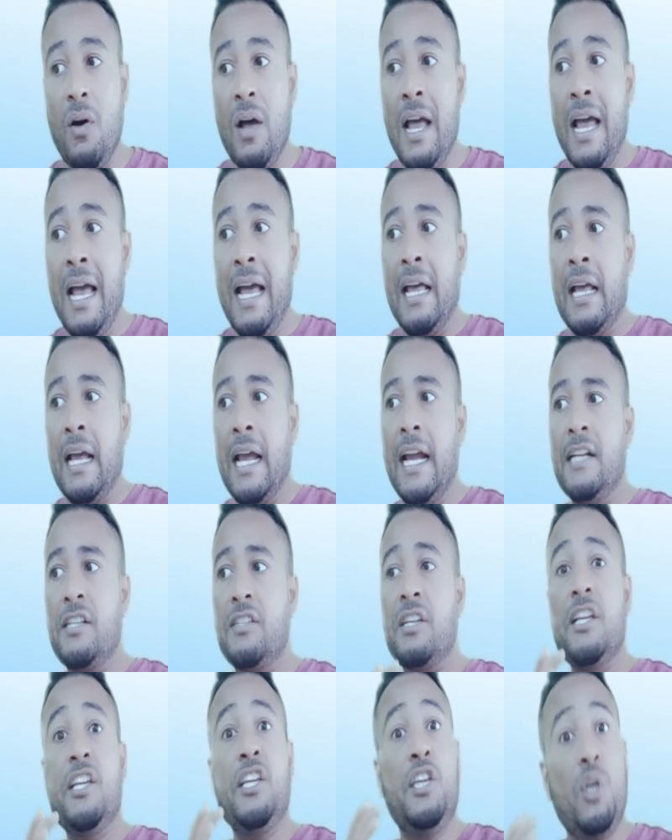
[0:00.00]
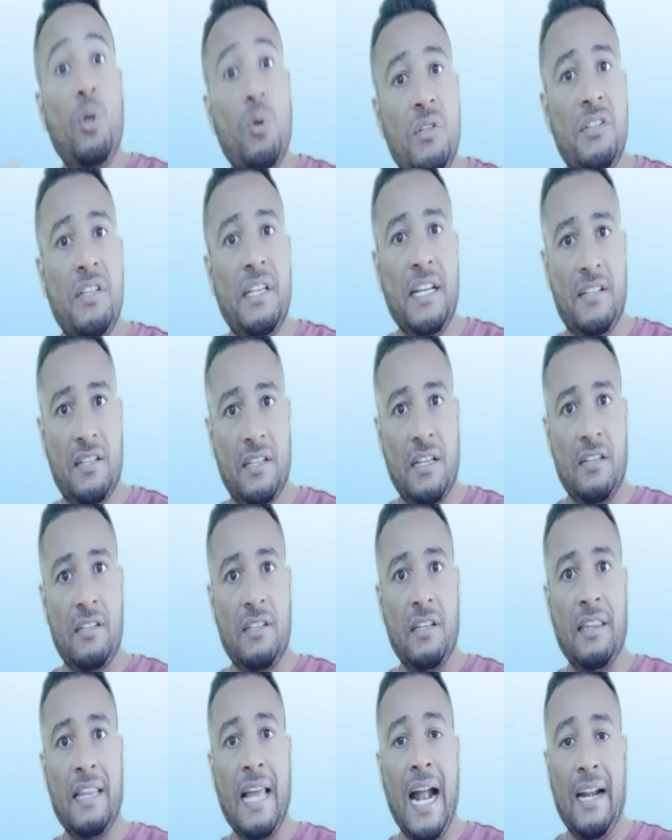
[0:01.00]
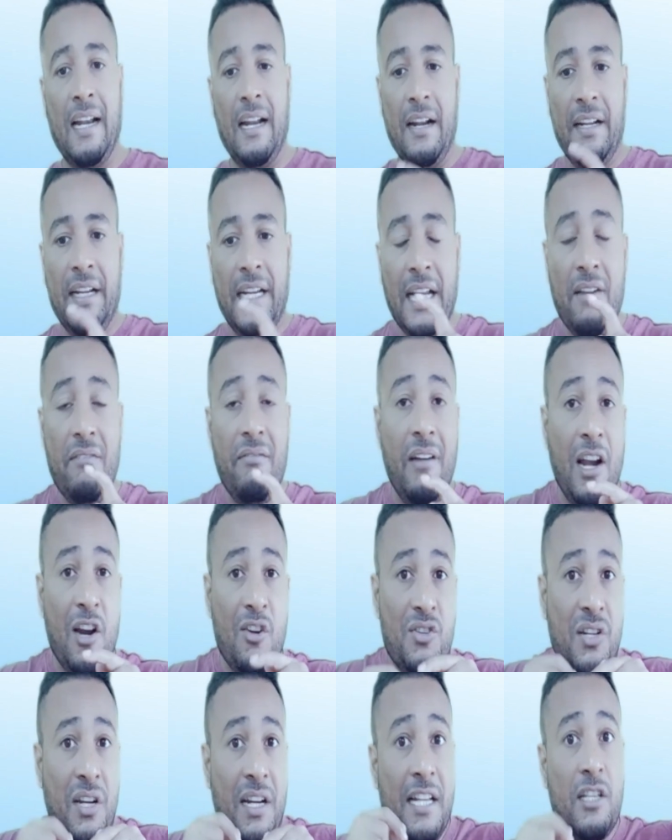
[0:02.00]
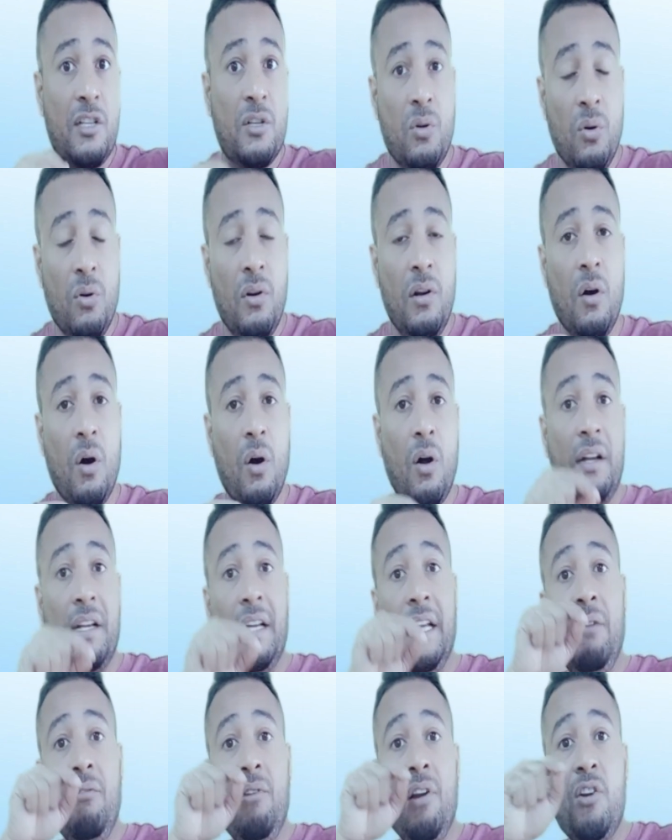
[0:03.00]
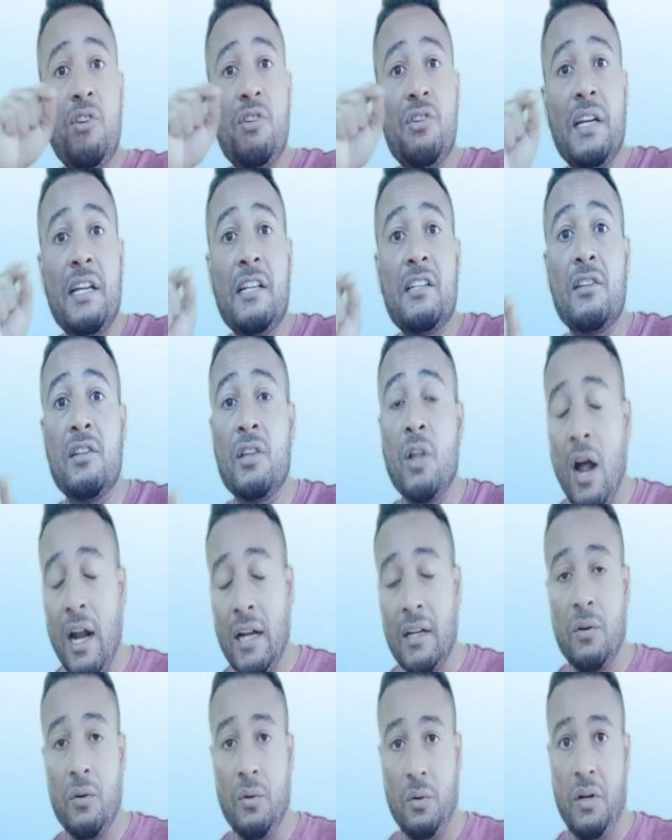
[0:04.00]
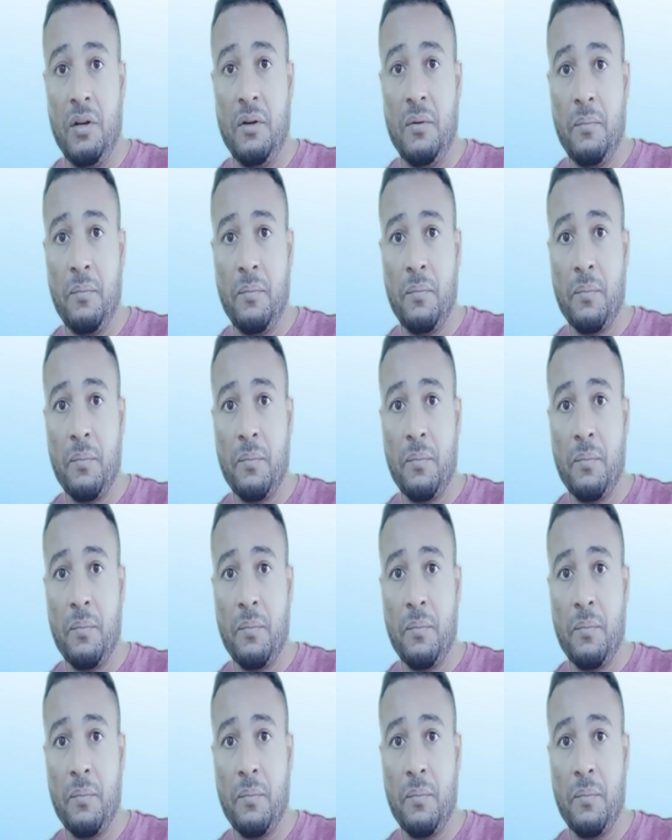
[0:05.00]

So it's a huge discussion that devaluation is good or devaluation is not